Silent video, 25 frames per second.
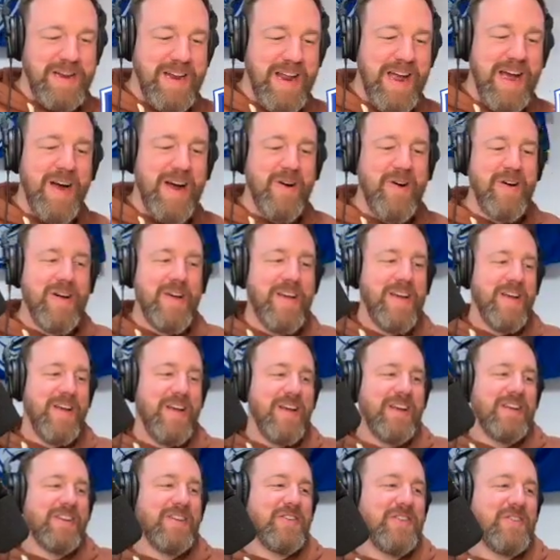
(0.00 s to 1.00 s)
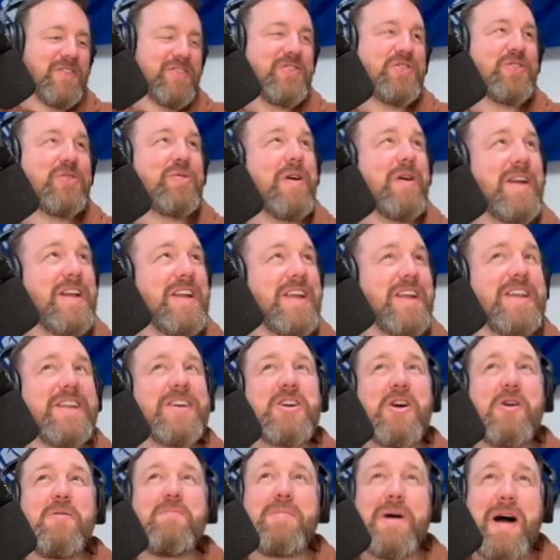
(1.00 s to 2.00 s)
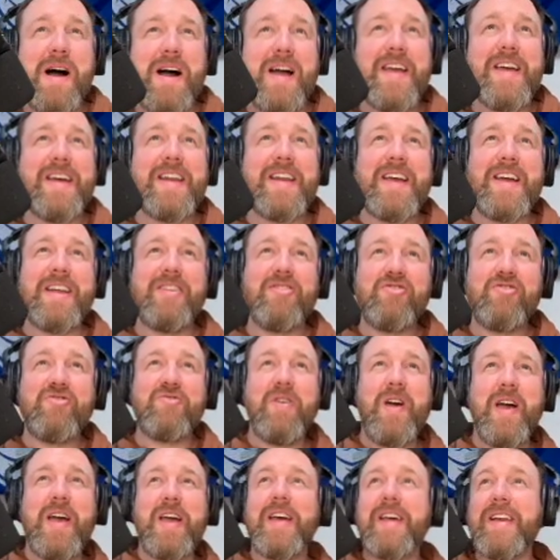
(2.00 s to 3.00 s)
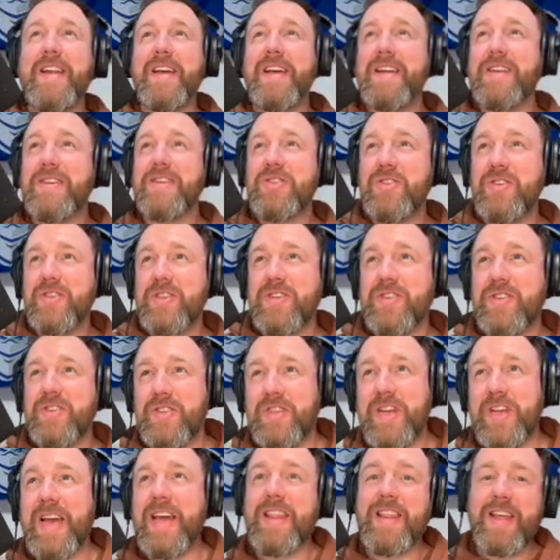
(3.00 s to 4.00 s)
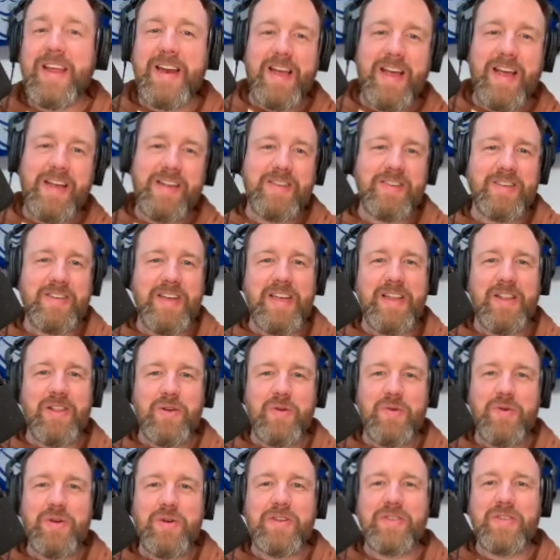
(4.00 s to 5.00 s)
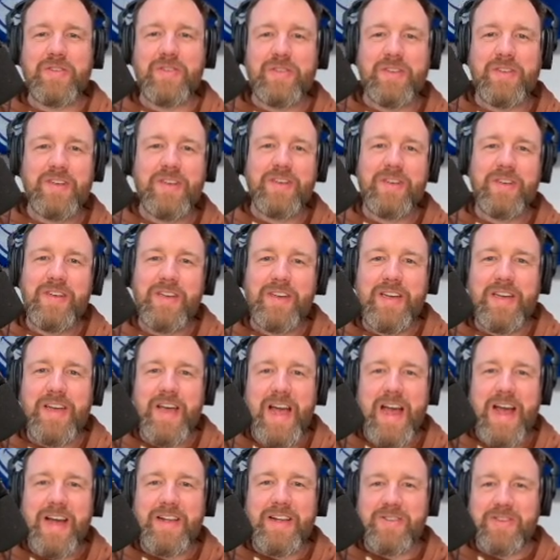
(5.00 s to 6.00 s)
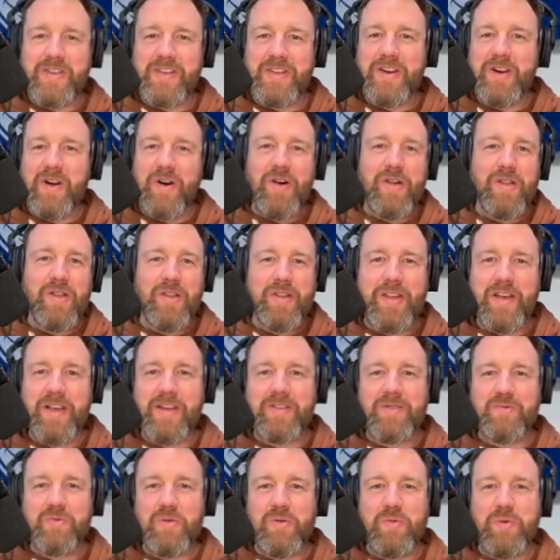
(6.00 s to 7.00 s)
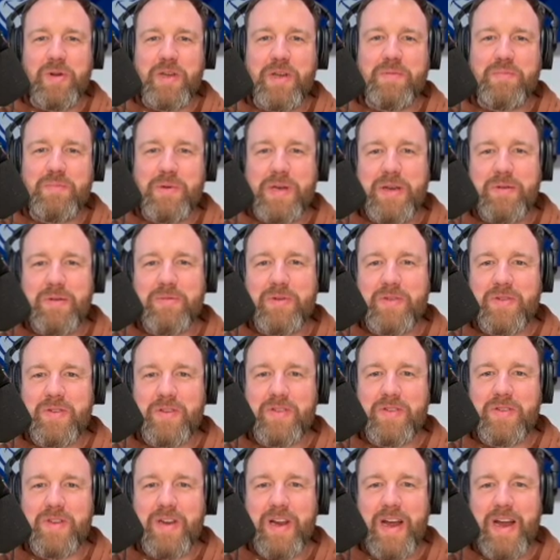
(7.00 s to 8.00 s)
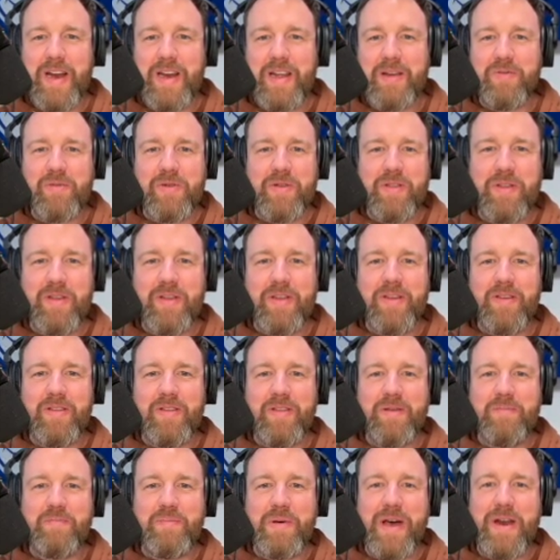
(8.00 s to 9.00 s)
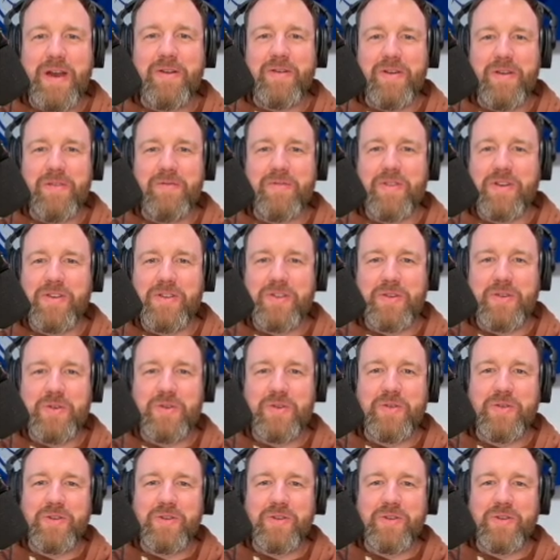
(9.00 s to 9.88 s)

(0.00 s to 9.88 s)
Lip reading: Now, do I need to go buy it and try it and just say that, hey, St. Louis, as in all things where we compete with Cincinnati, we're the better of the two?